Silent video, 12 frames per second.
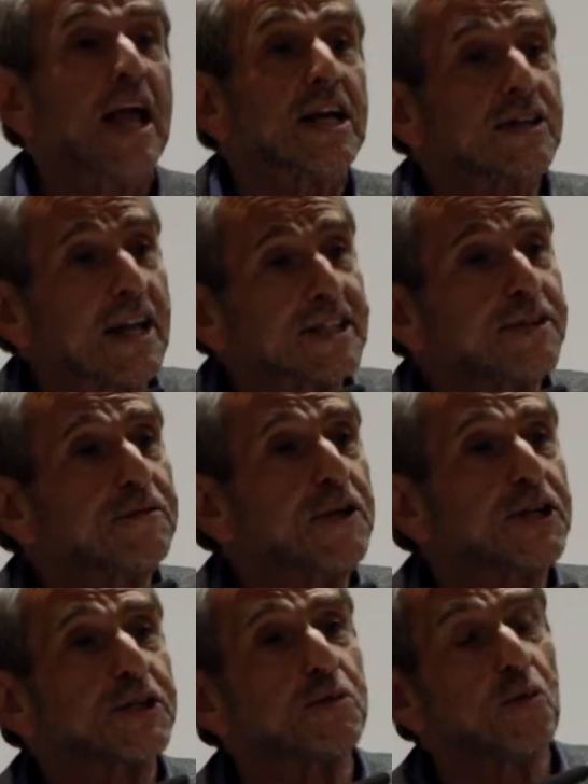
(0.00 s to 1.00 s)
So that's the
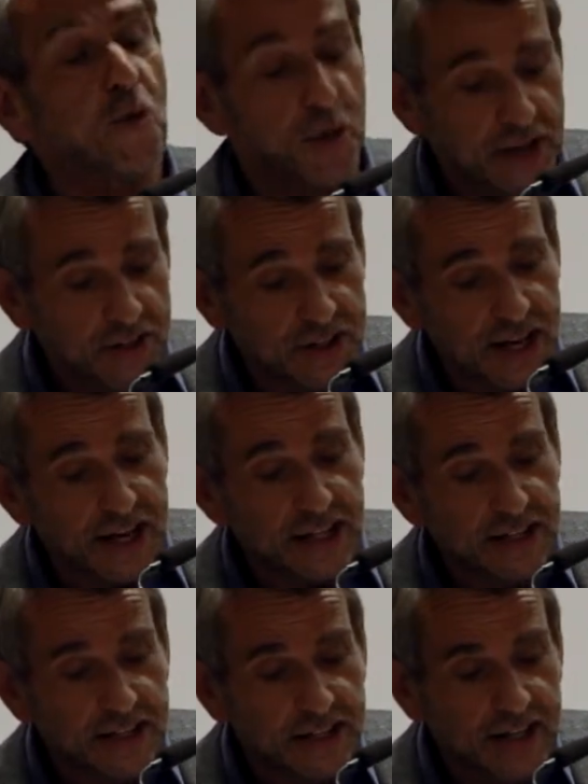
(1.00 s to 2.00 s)
first warning. The
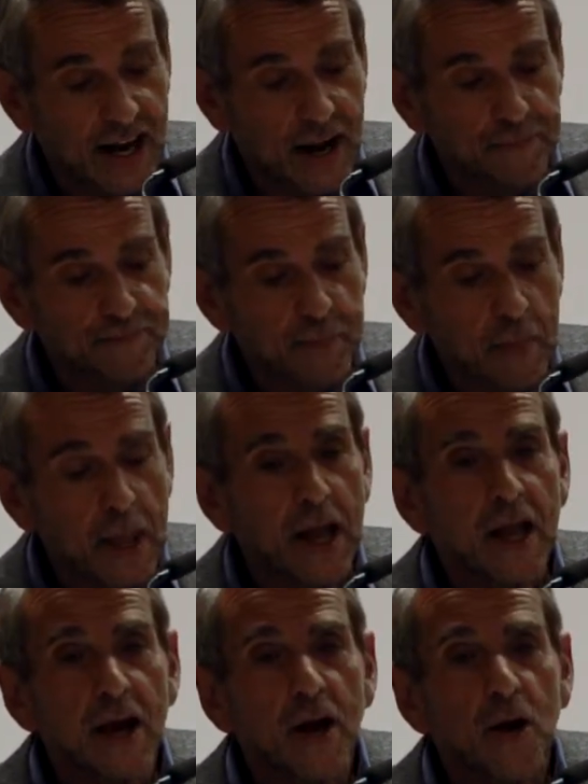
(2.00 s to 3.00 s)
second um,
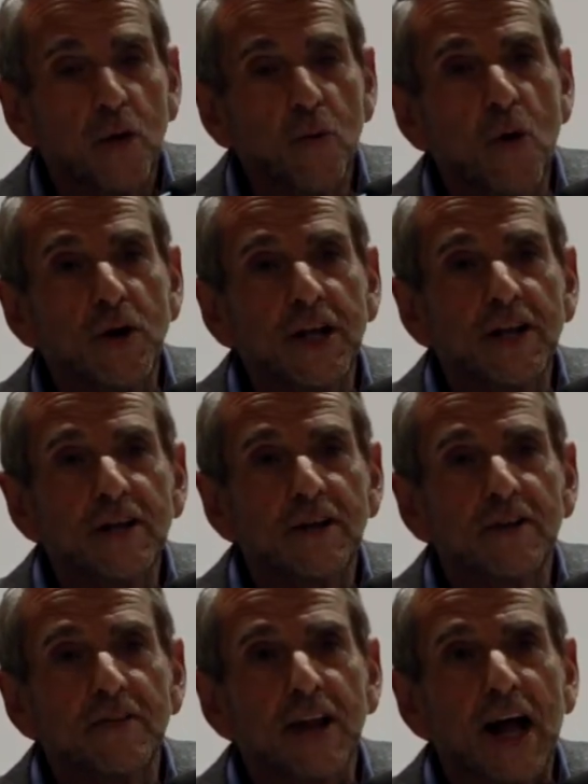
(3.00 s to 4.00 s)

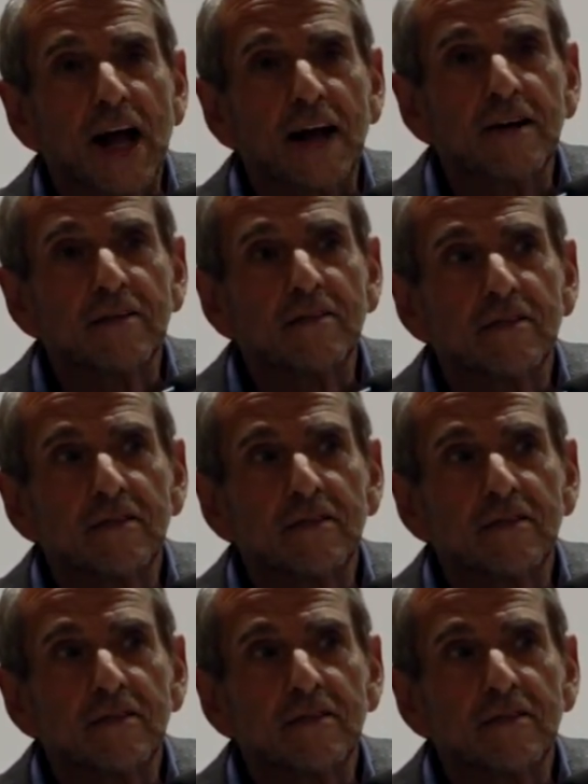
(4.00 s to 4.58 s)
warning that I,